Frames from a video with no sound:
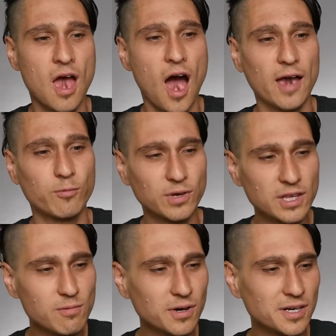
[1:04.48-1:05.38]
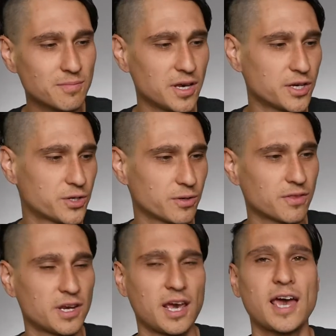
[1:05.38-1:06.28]
really wanted to make sure
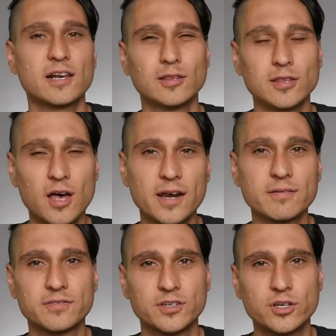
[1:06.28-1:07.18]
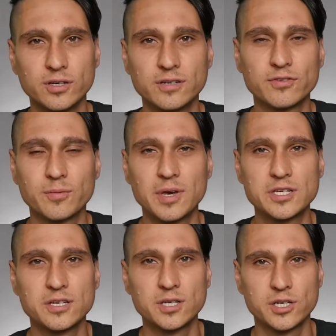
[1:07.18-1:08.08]
that I had a lot of good
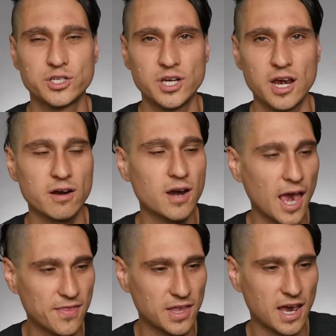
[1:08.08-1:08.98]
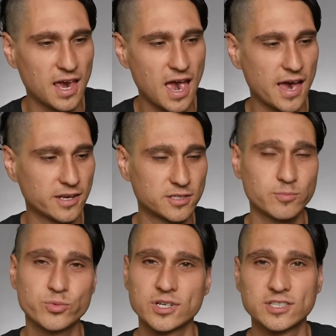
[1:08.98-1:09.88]
information to share and that I had
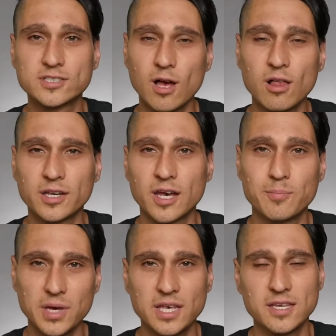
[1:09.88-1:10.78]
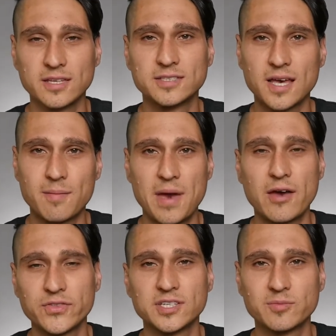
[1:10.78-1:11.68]
some pretty solid opinions
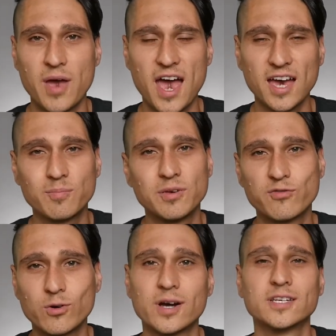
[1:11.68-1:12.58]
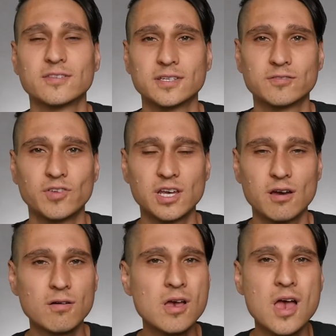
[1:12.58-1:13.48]
about this bag before I did this
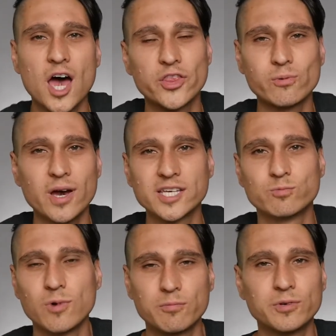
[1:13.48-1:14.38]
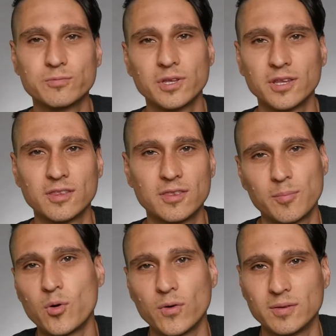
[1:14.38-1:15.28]
video. Otherwise, what would really the
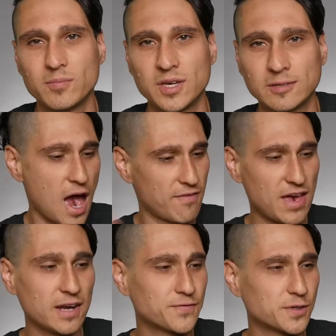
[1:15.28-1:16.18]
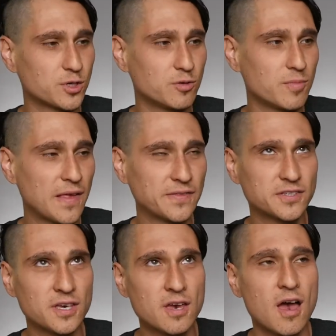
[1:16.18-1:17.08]
point be? I've had it for 2
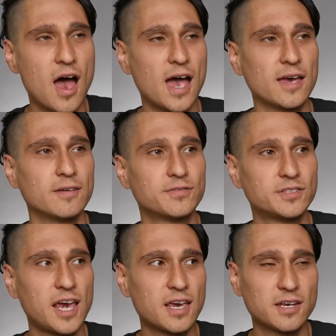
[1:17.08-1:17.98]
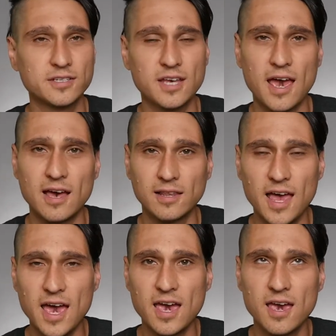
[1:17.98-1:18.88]
months. I've taken it to
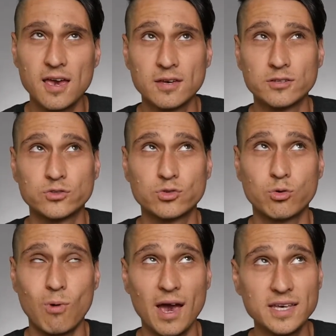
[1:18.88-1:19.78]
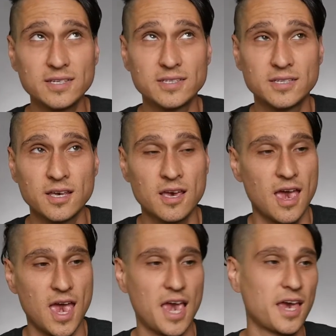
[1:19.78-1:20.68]
LA twice
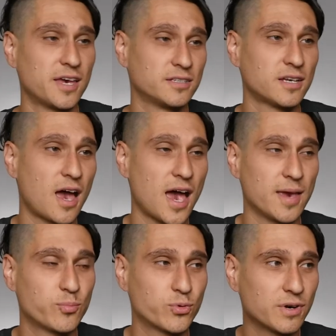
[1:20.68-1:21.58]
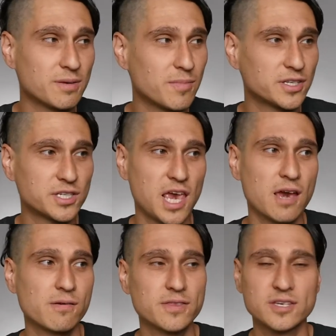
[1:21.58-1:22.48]
and I pretty much
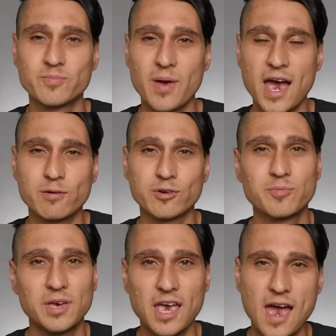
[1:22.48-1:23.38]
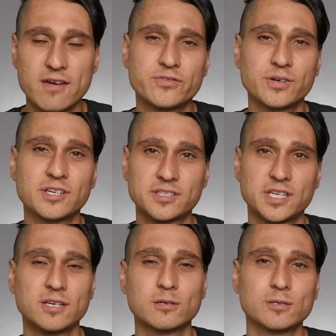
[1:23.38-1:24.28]
carry this bag with me every
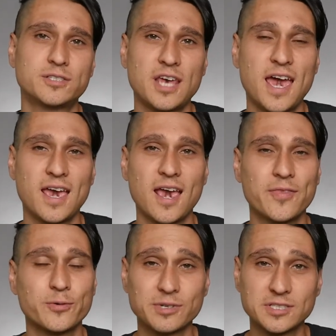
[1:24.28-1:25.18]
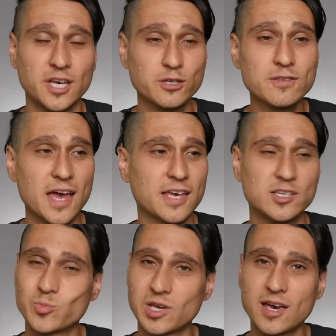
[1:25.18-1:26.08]
single day. And the reason I do that
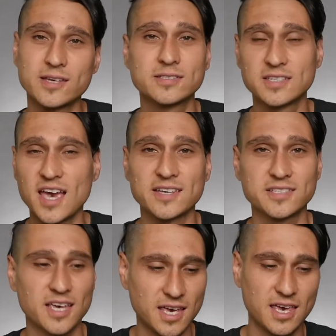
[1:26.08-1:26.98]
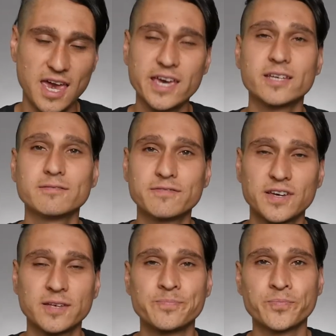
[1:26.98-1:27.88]
is because yes, it can
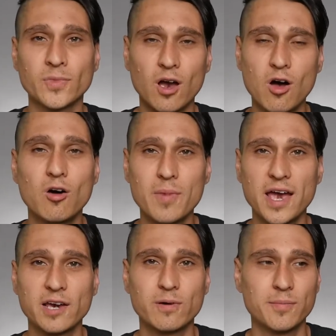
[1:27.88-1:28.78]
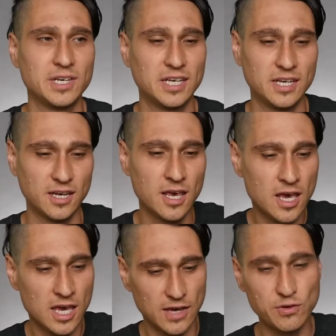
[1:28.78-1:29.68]
fit all my equipment in it.
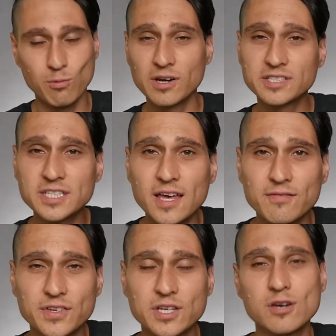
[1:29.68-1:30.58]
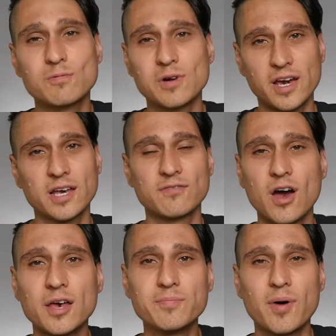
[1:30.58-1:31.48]
If you want to see that video where I kind of
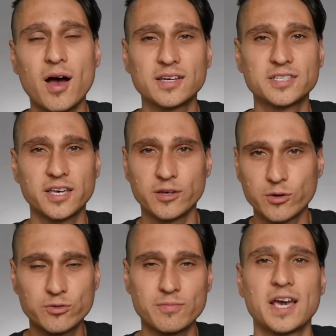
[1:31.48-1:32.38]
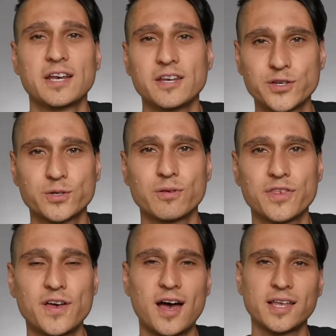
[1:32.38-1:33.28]
unbox it and go through my initial
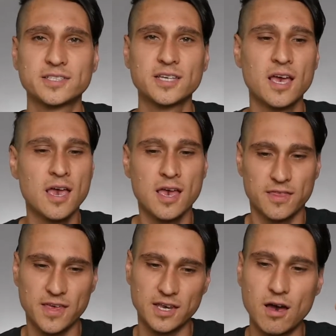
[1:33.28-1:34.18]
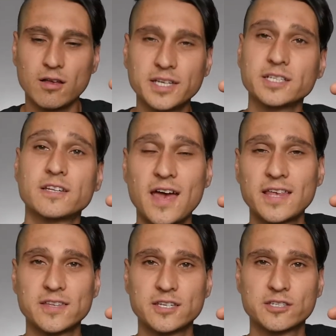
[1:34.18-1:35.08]
thoughts, then I'll link to that
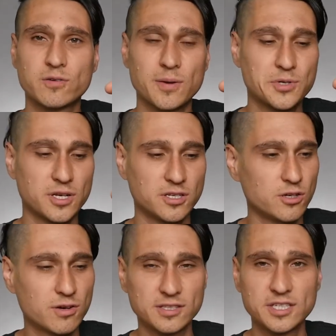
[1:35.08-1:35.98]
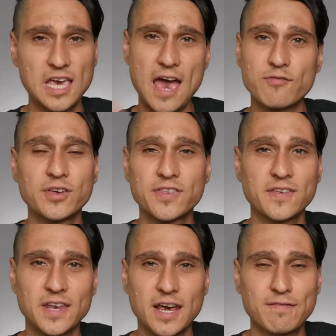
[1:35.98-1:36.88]
in the description. You can see
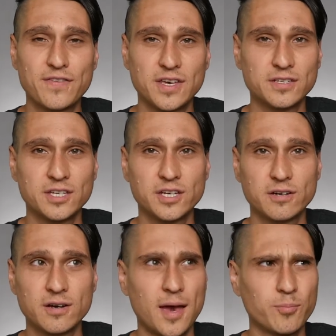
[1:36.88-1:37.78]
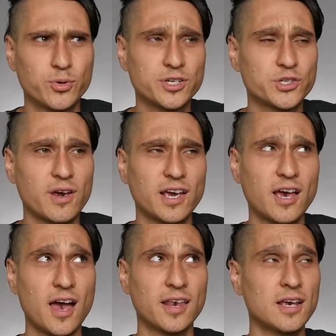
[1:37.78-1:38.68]
everything that I fit in here. I'm pretty sure I
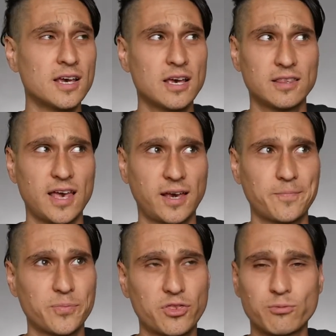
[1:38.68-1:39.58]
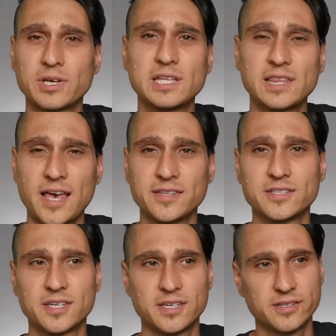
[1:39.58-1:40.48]
got like 3
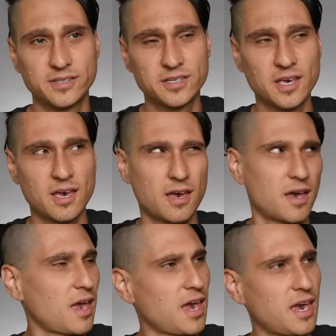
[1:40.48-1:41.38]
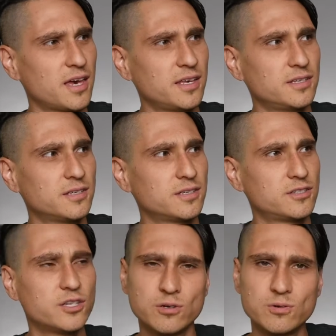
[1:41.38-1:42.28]
lenses and
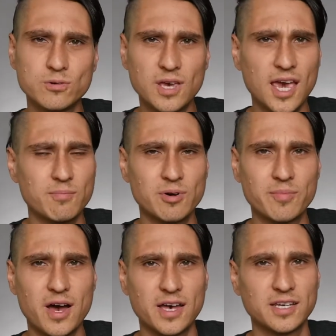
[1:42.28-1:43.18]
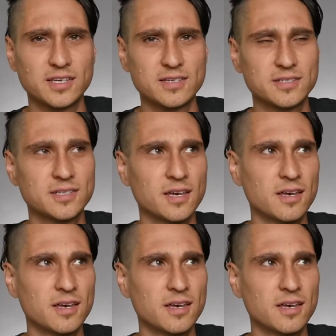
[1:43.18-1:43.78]
2 camera bodies,